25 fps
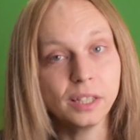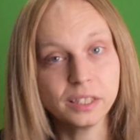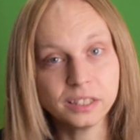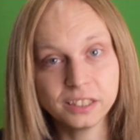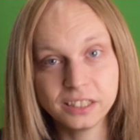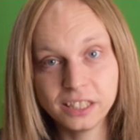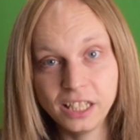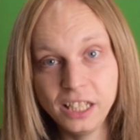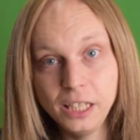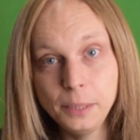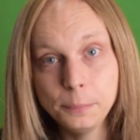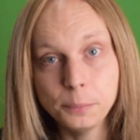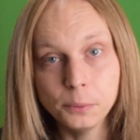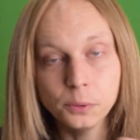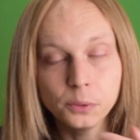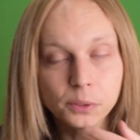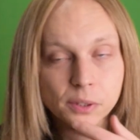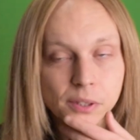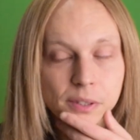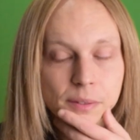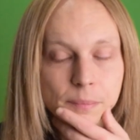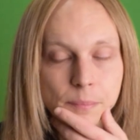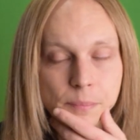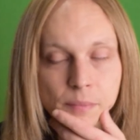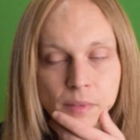keyboard
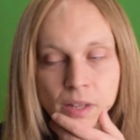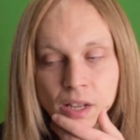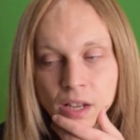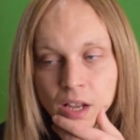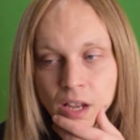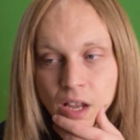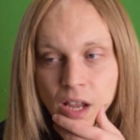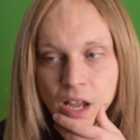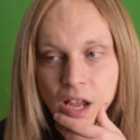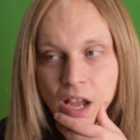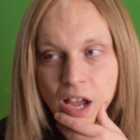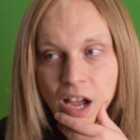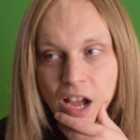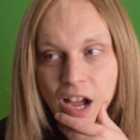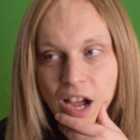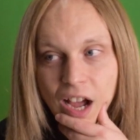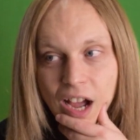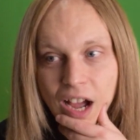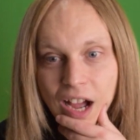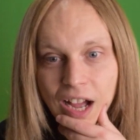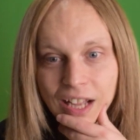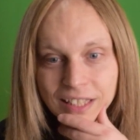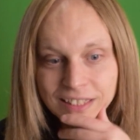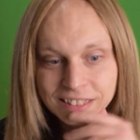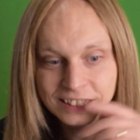
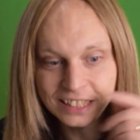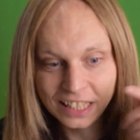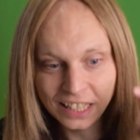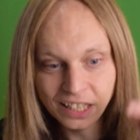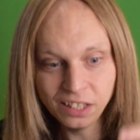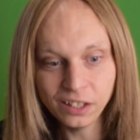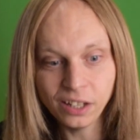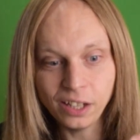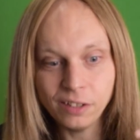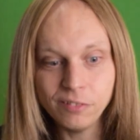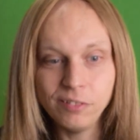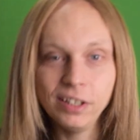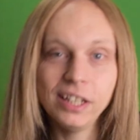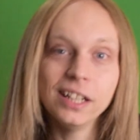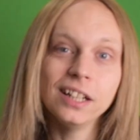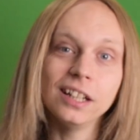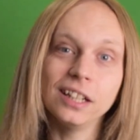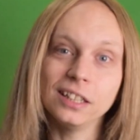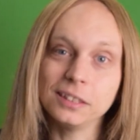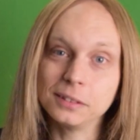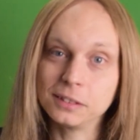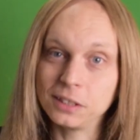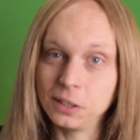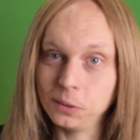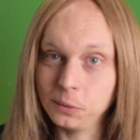until I
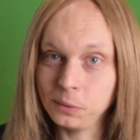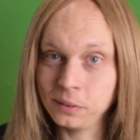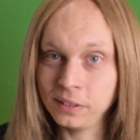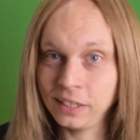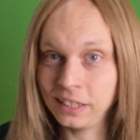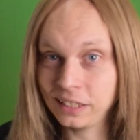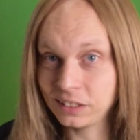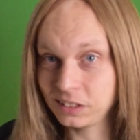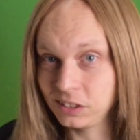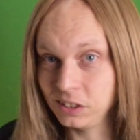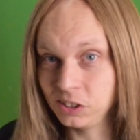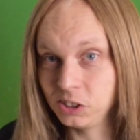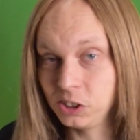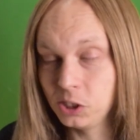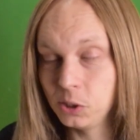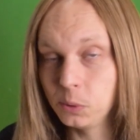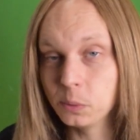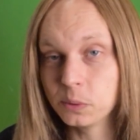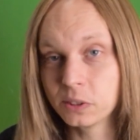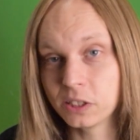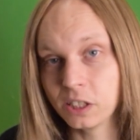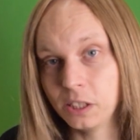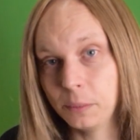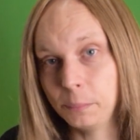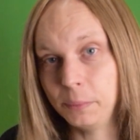realised Golden Axe The Duel
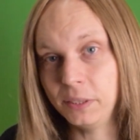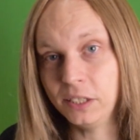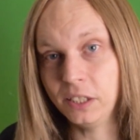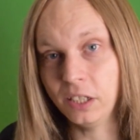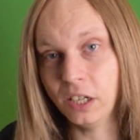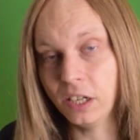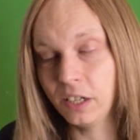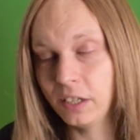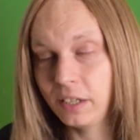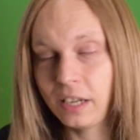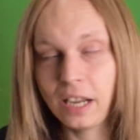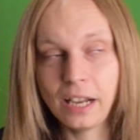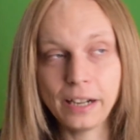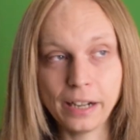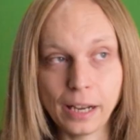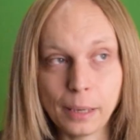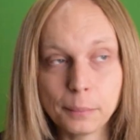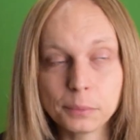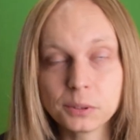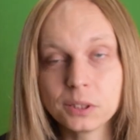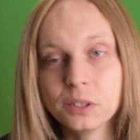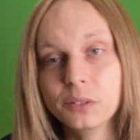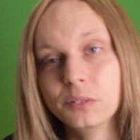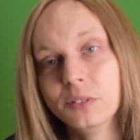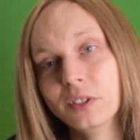was going to be an
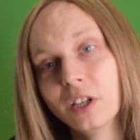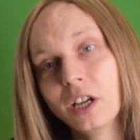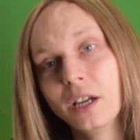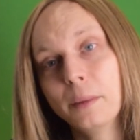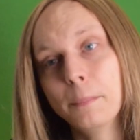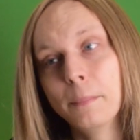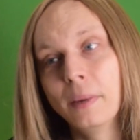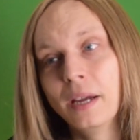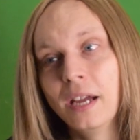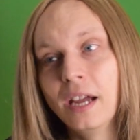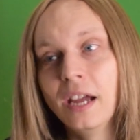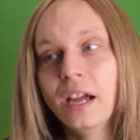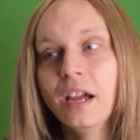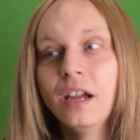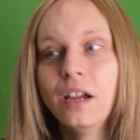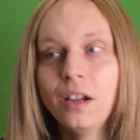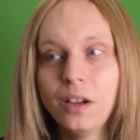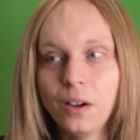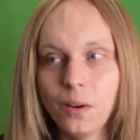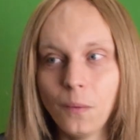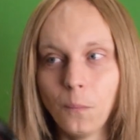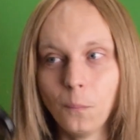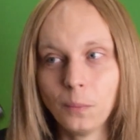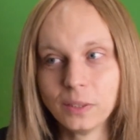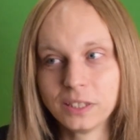absolute nightmare,
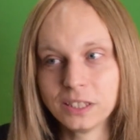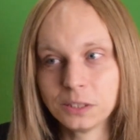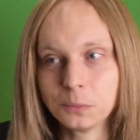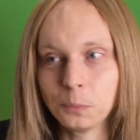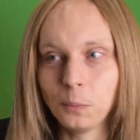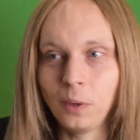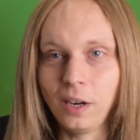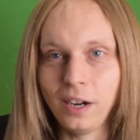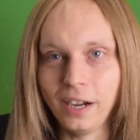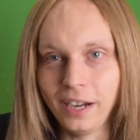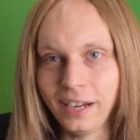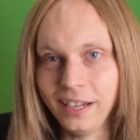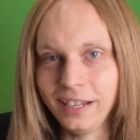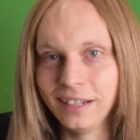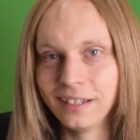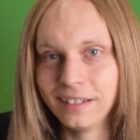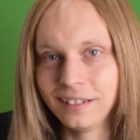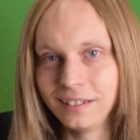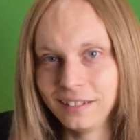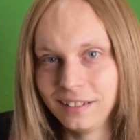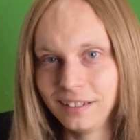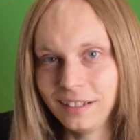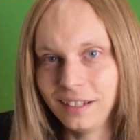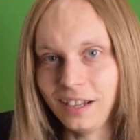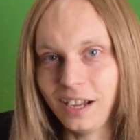which is why
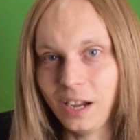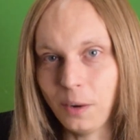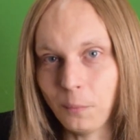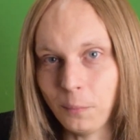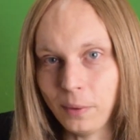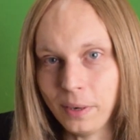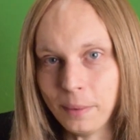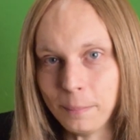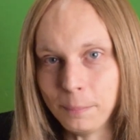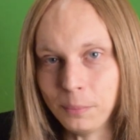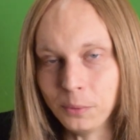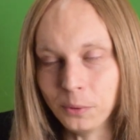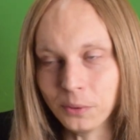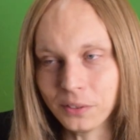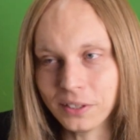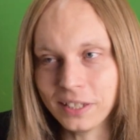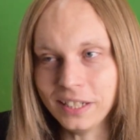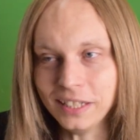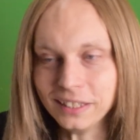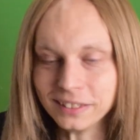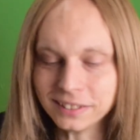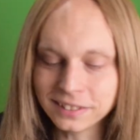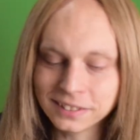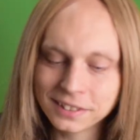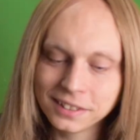I went and bought
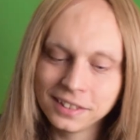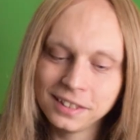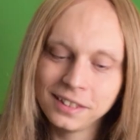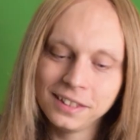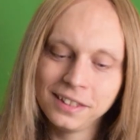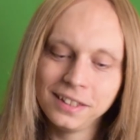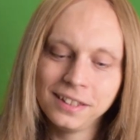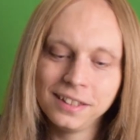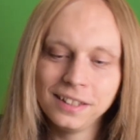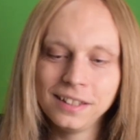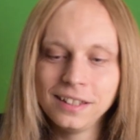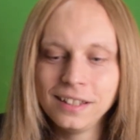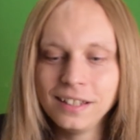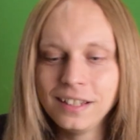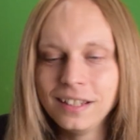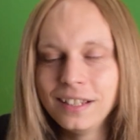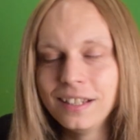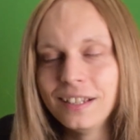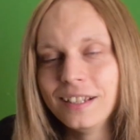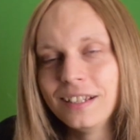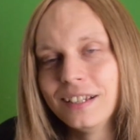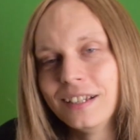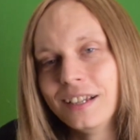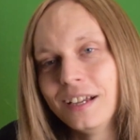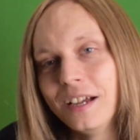this.
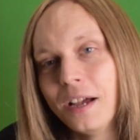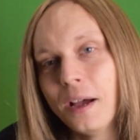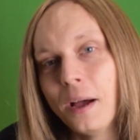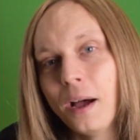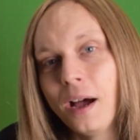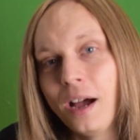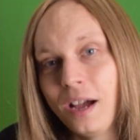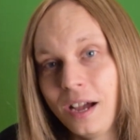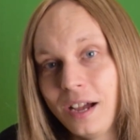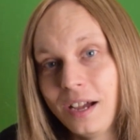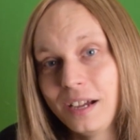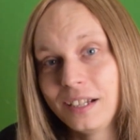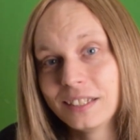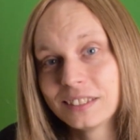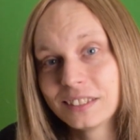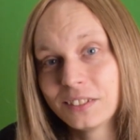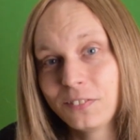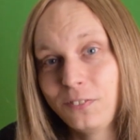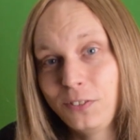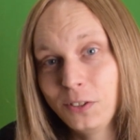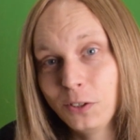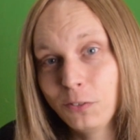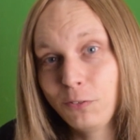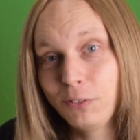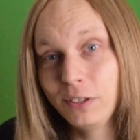So
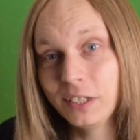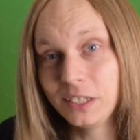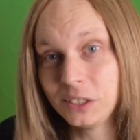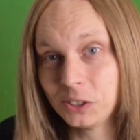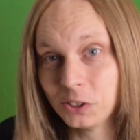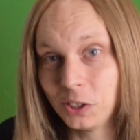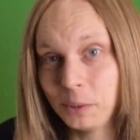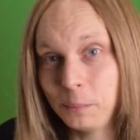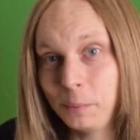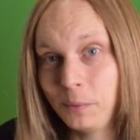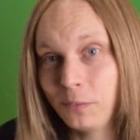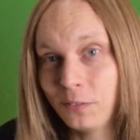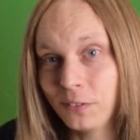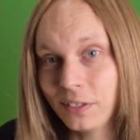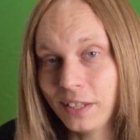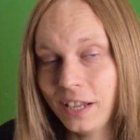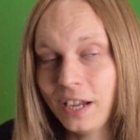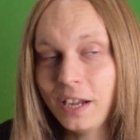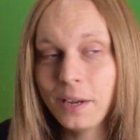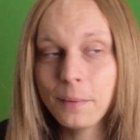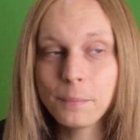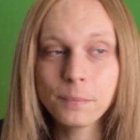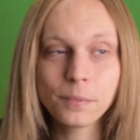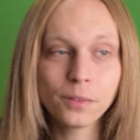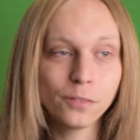feel free to join me for
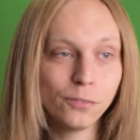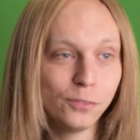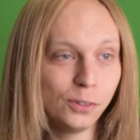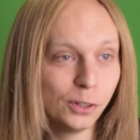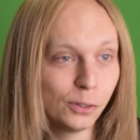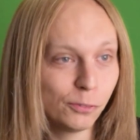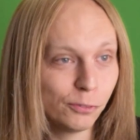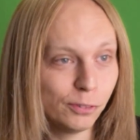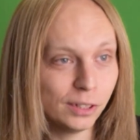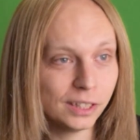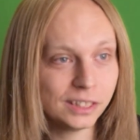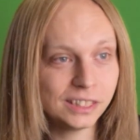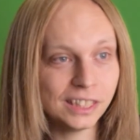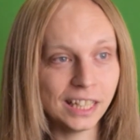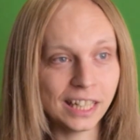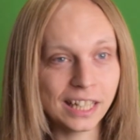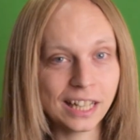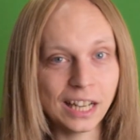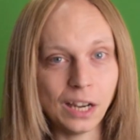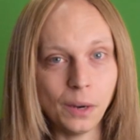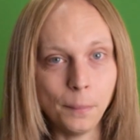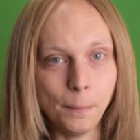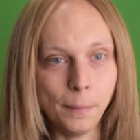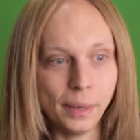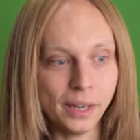that. Feel free to check
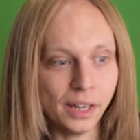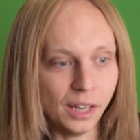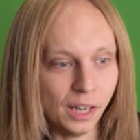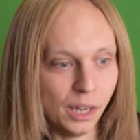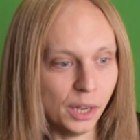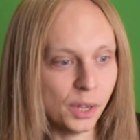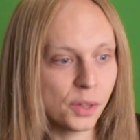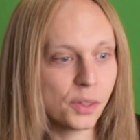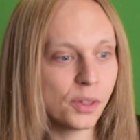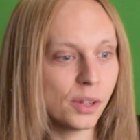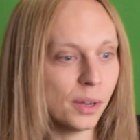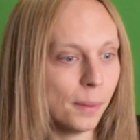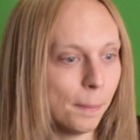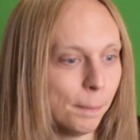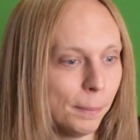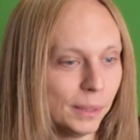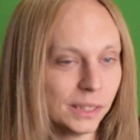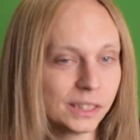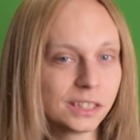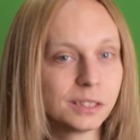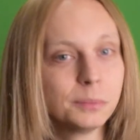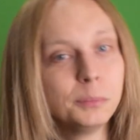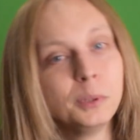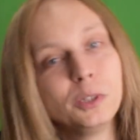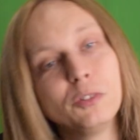out my other
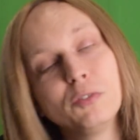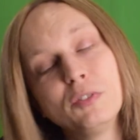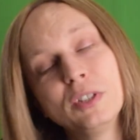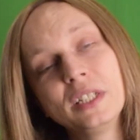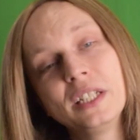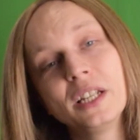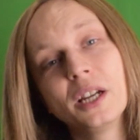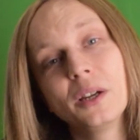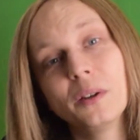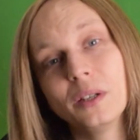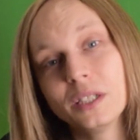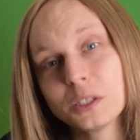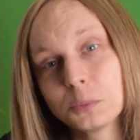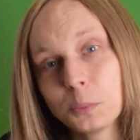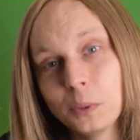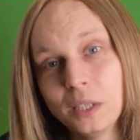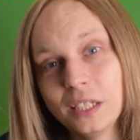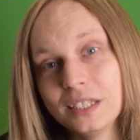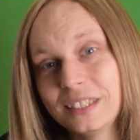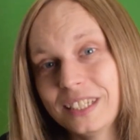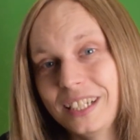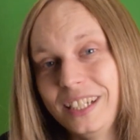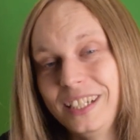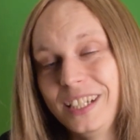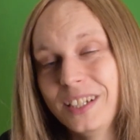Bust a Move video, as well
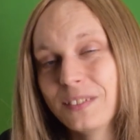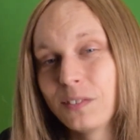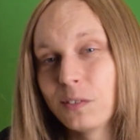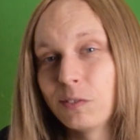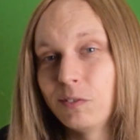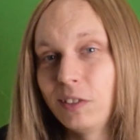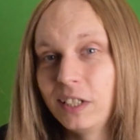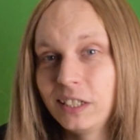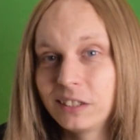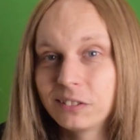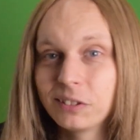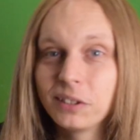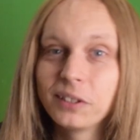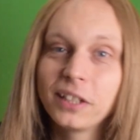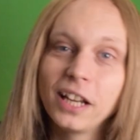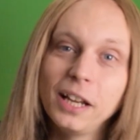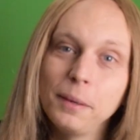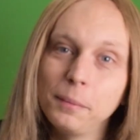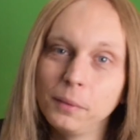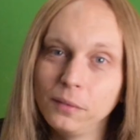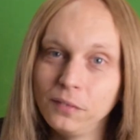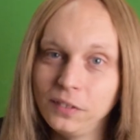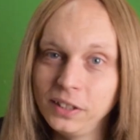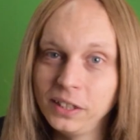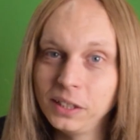as any other retro
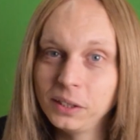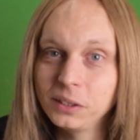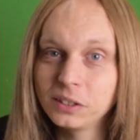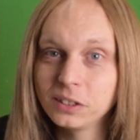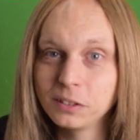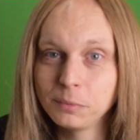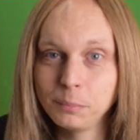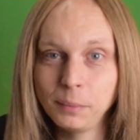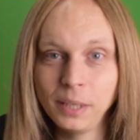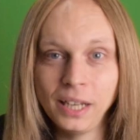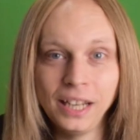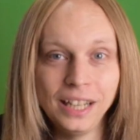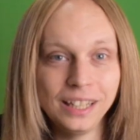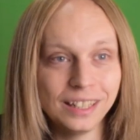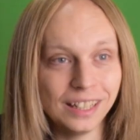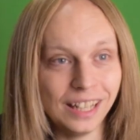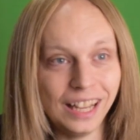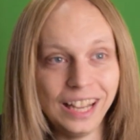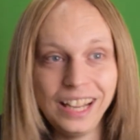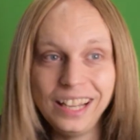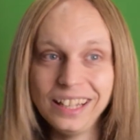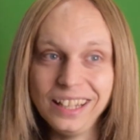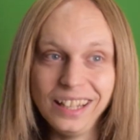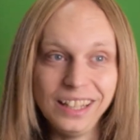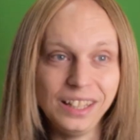gaming videos I've made,
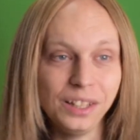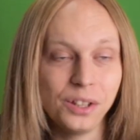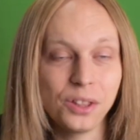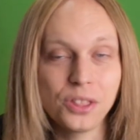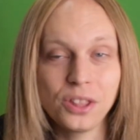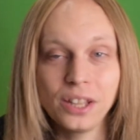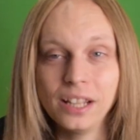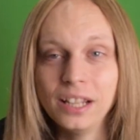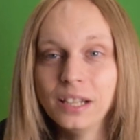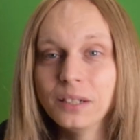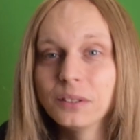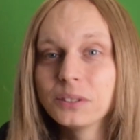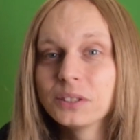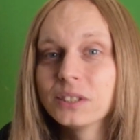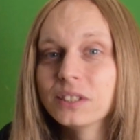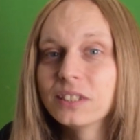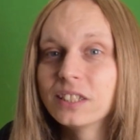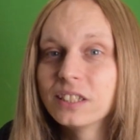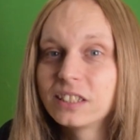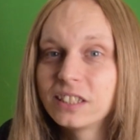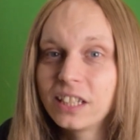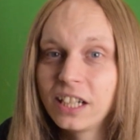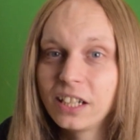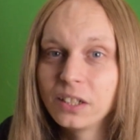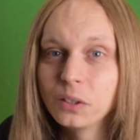and anything else on
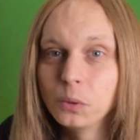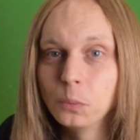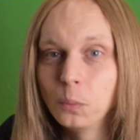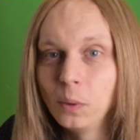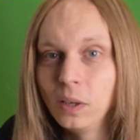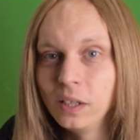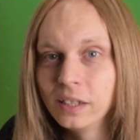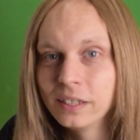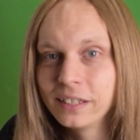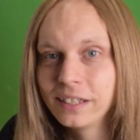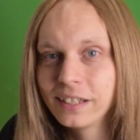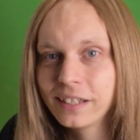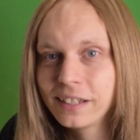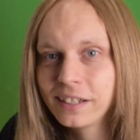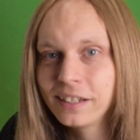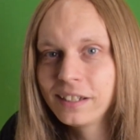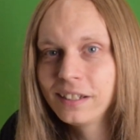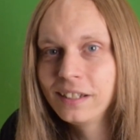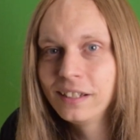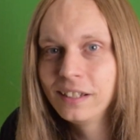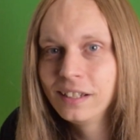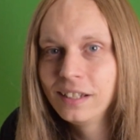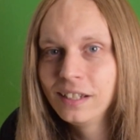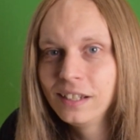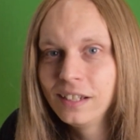the channel while you're here.
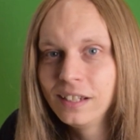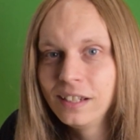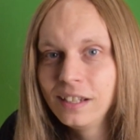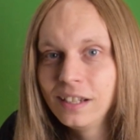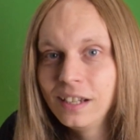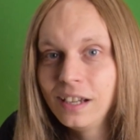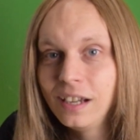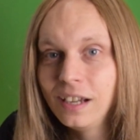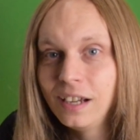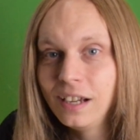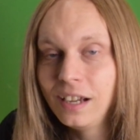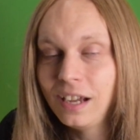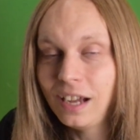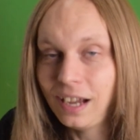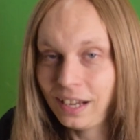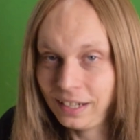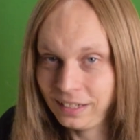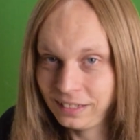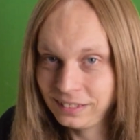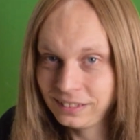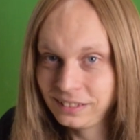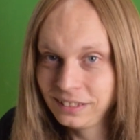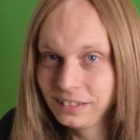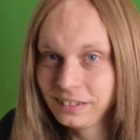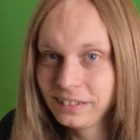And
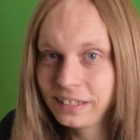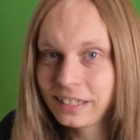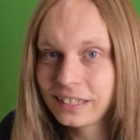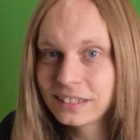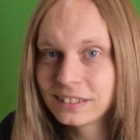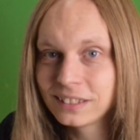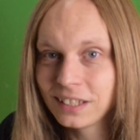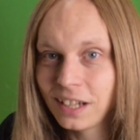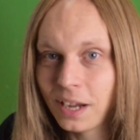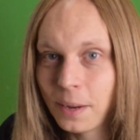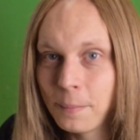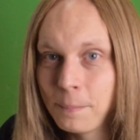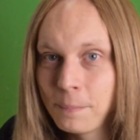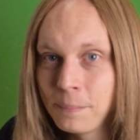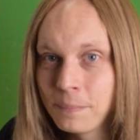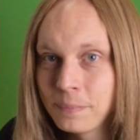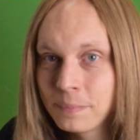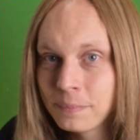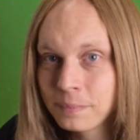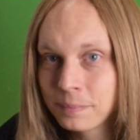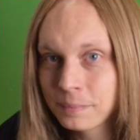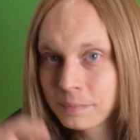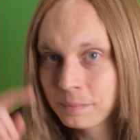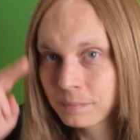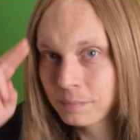until next time,
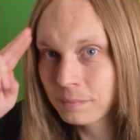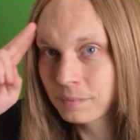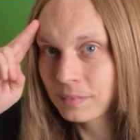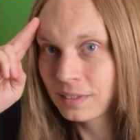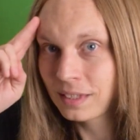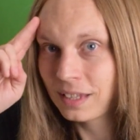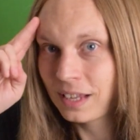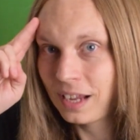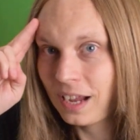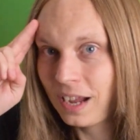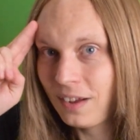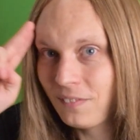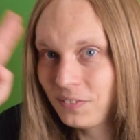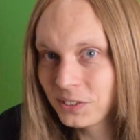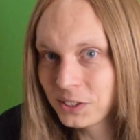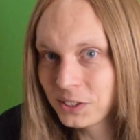have a